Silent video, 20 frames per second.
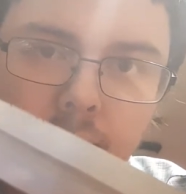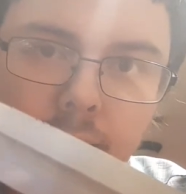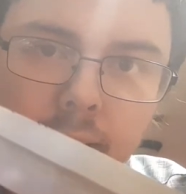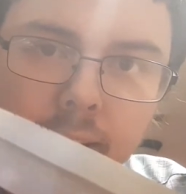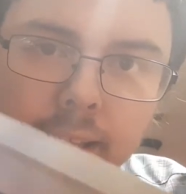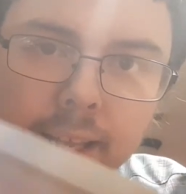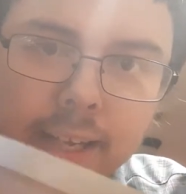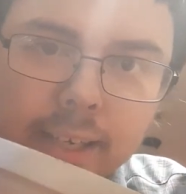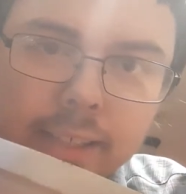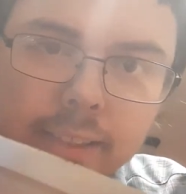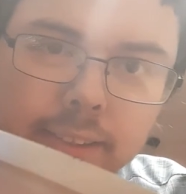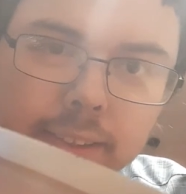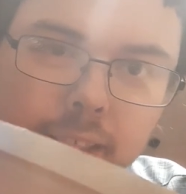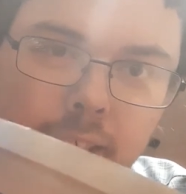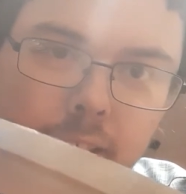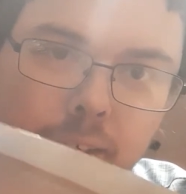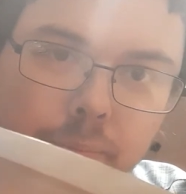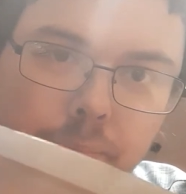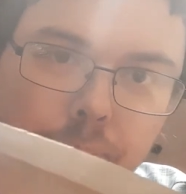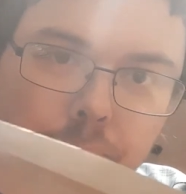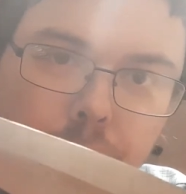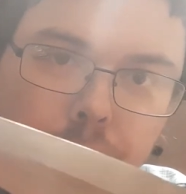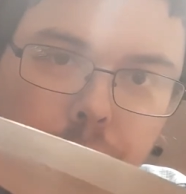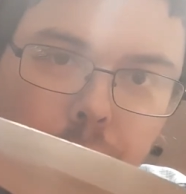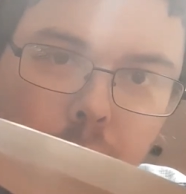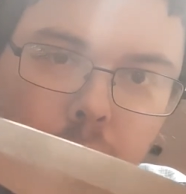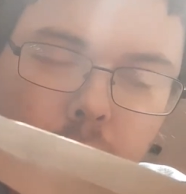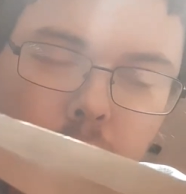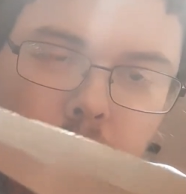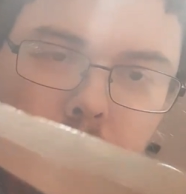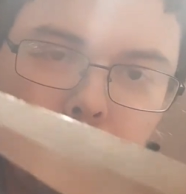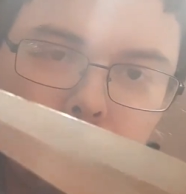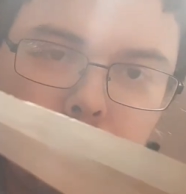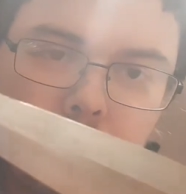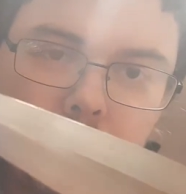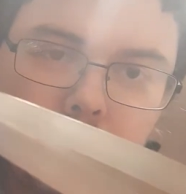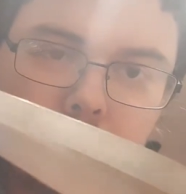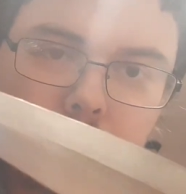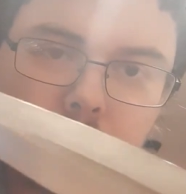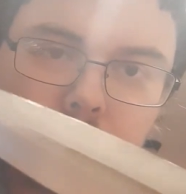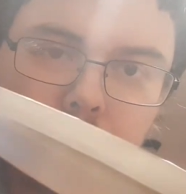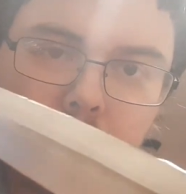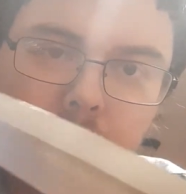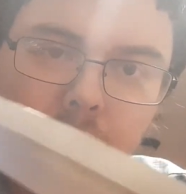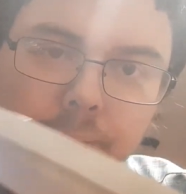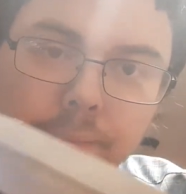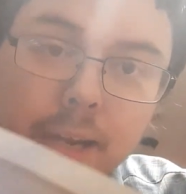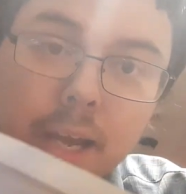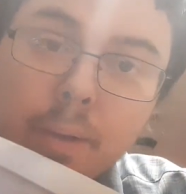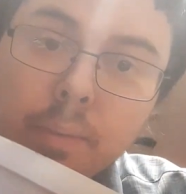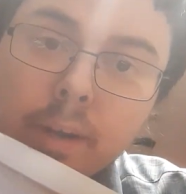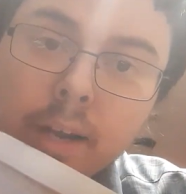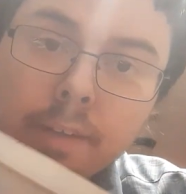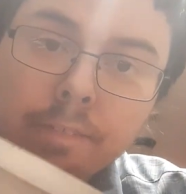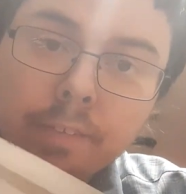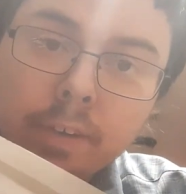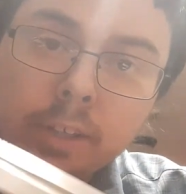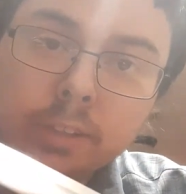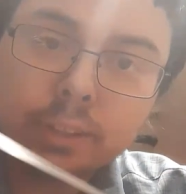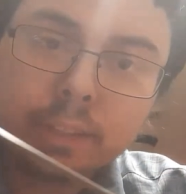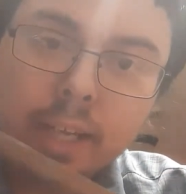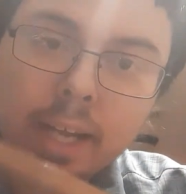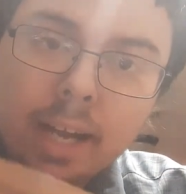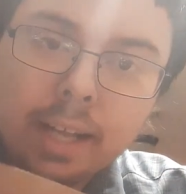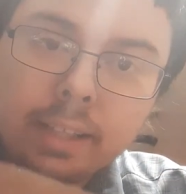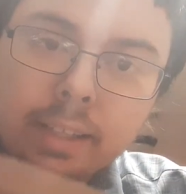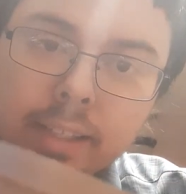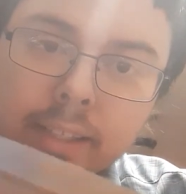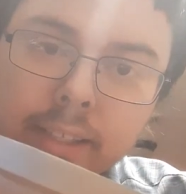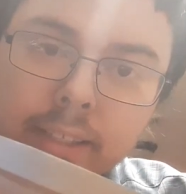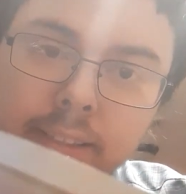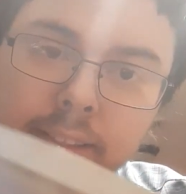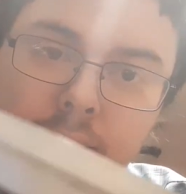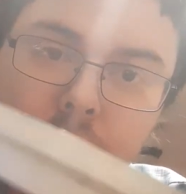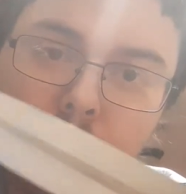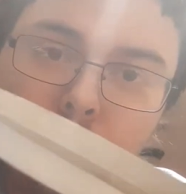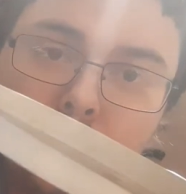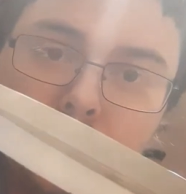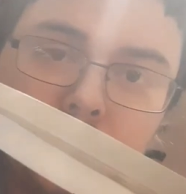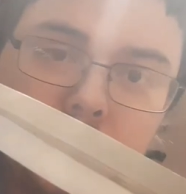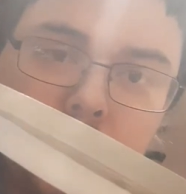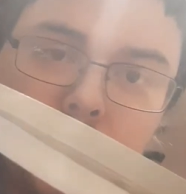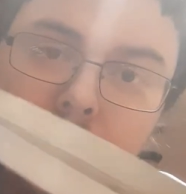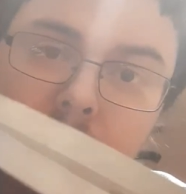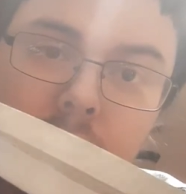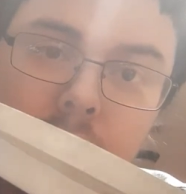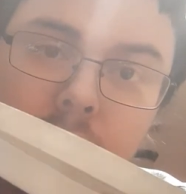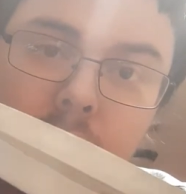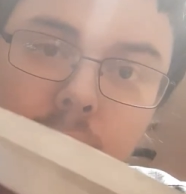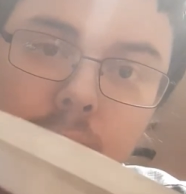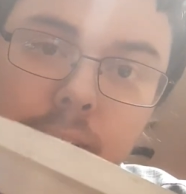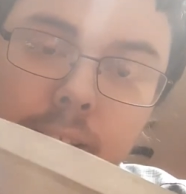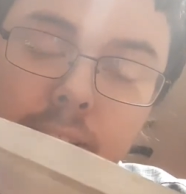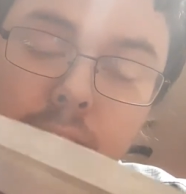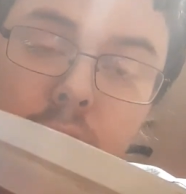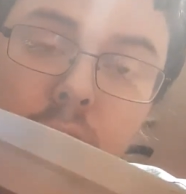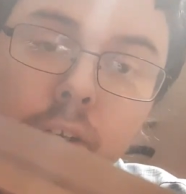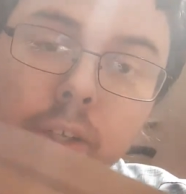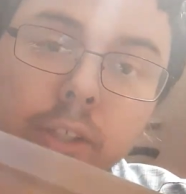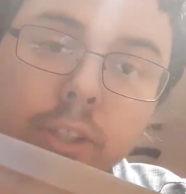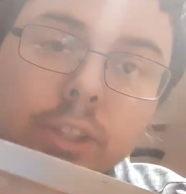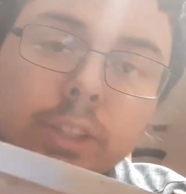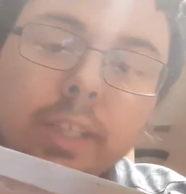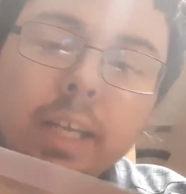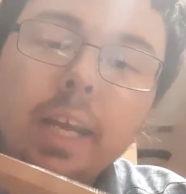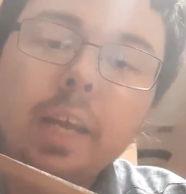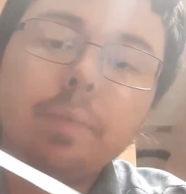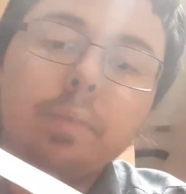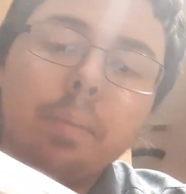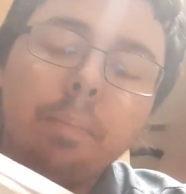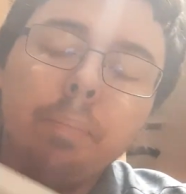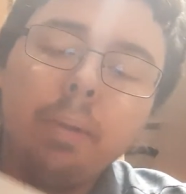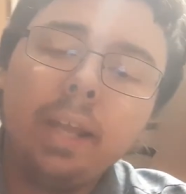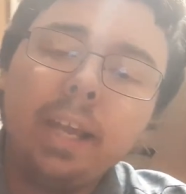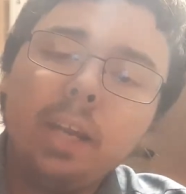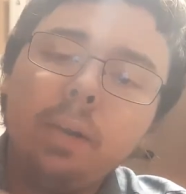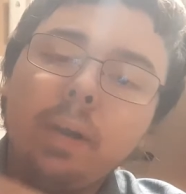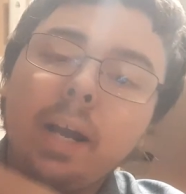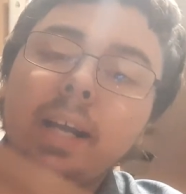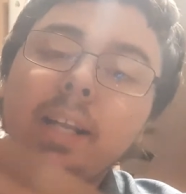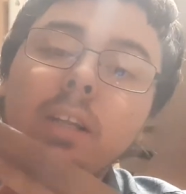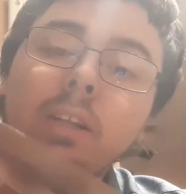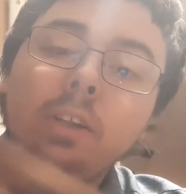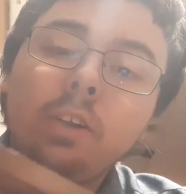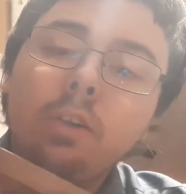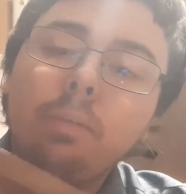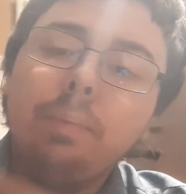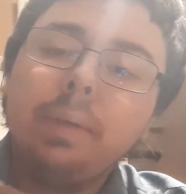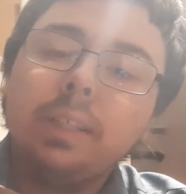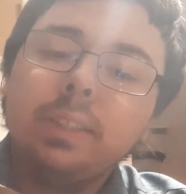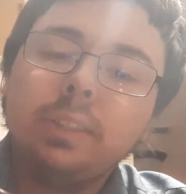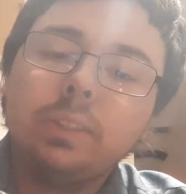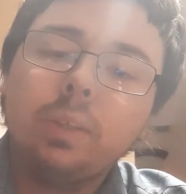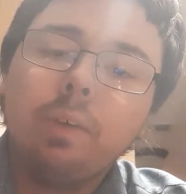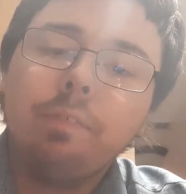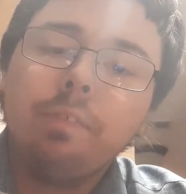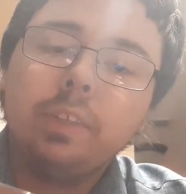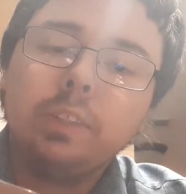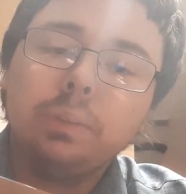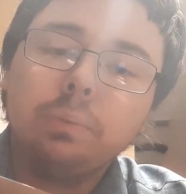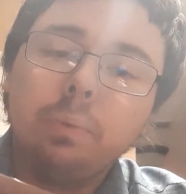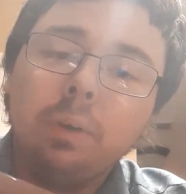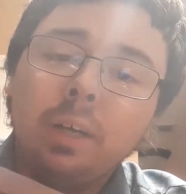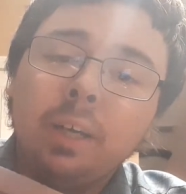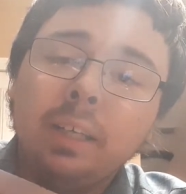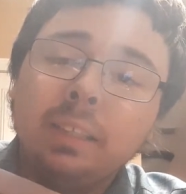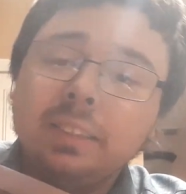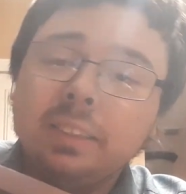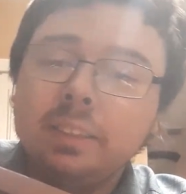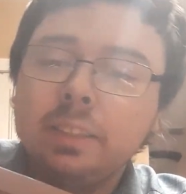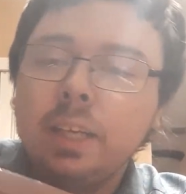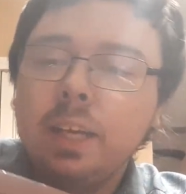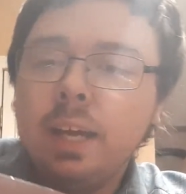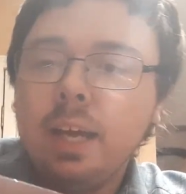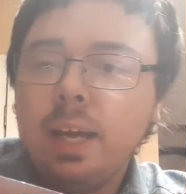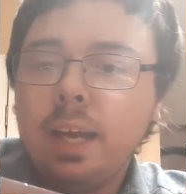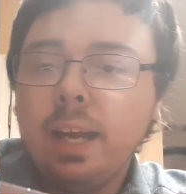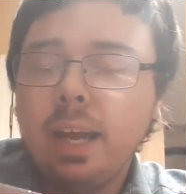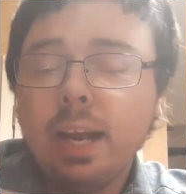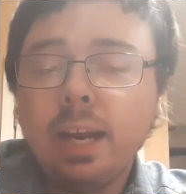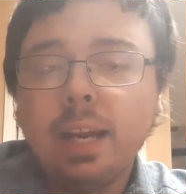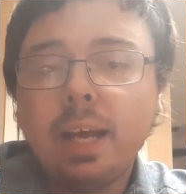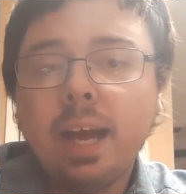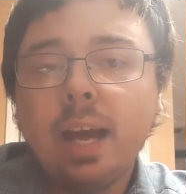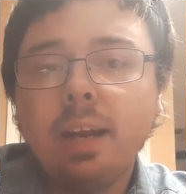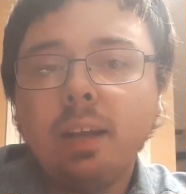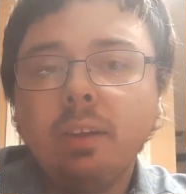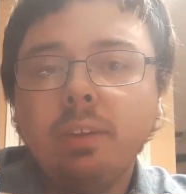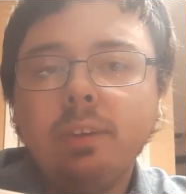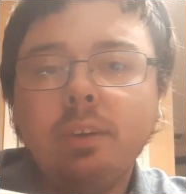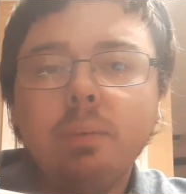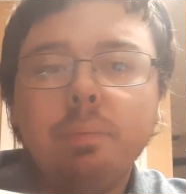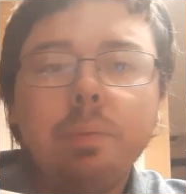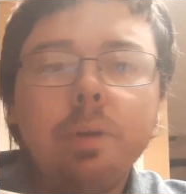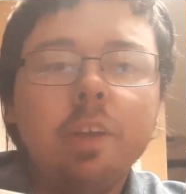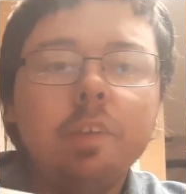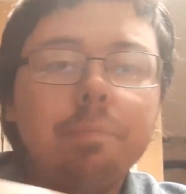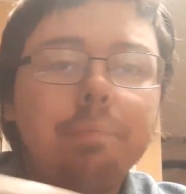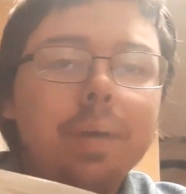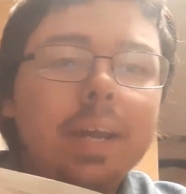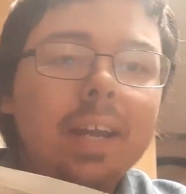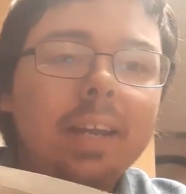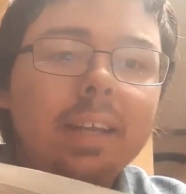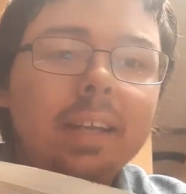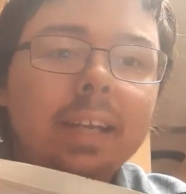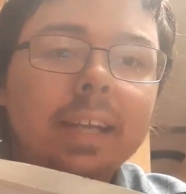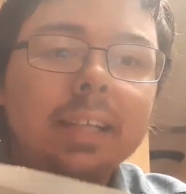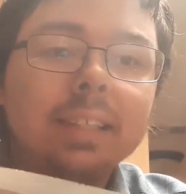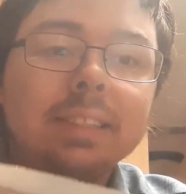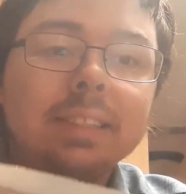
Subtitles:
That is in perfect shape. Now, when I first got this, it wasn't in this good a shape. The blade had a little bit of surface rust, and it had a little bit of pitting and